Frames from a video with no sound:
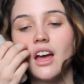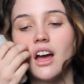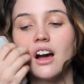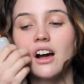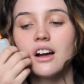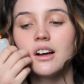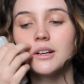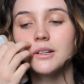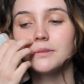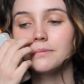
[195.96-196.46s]

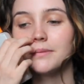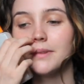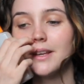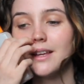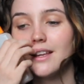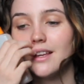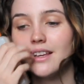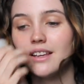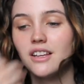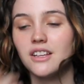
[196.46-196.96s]

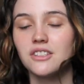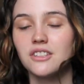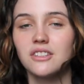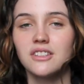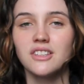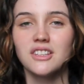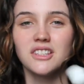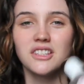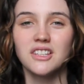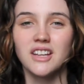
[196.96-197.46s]

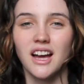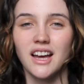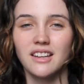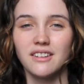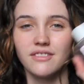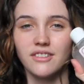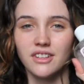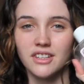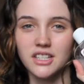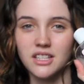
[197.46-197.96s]
because this is kind
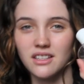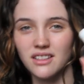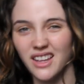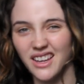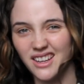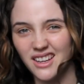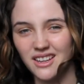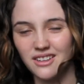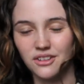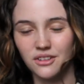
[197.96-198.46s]
of
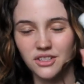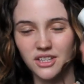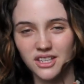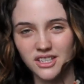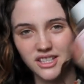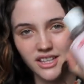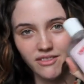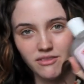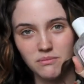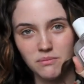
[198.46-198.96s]
like, I don't know, it's like
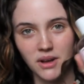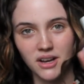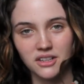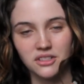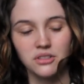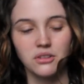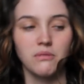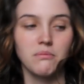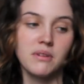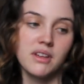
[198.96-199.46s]
$7,
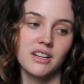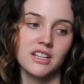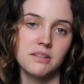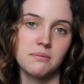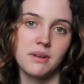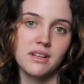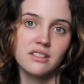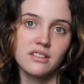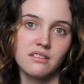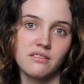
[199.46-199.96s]
so a bit
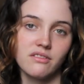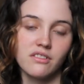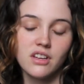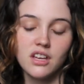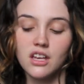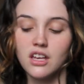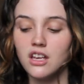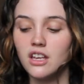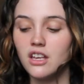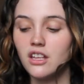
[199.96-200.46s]
expensive.
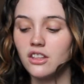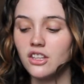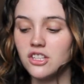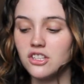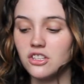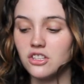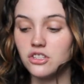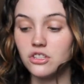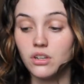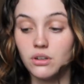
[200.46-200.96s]

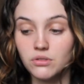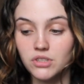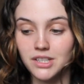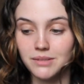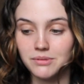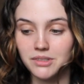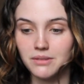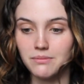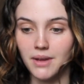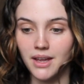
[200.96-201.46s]
This is so
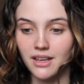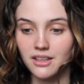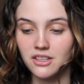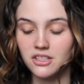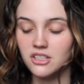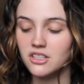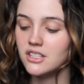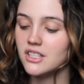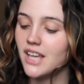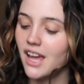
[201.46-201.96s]
cheap to make.
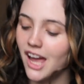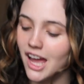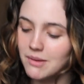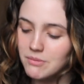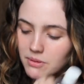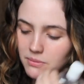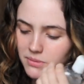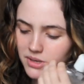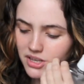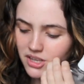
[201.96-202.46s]
This is
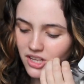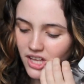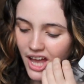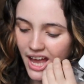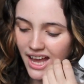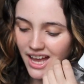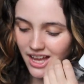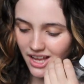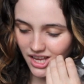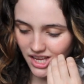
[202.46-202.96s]
chamomile
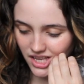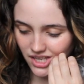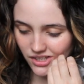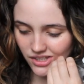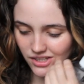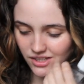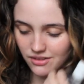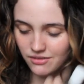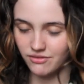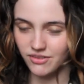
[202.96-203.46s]

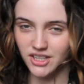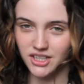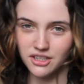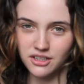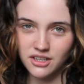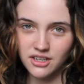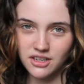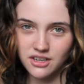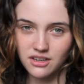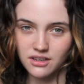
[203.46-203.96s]
and
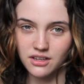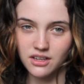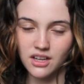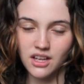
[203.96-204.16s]
vinegar.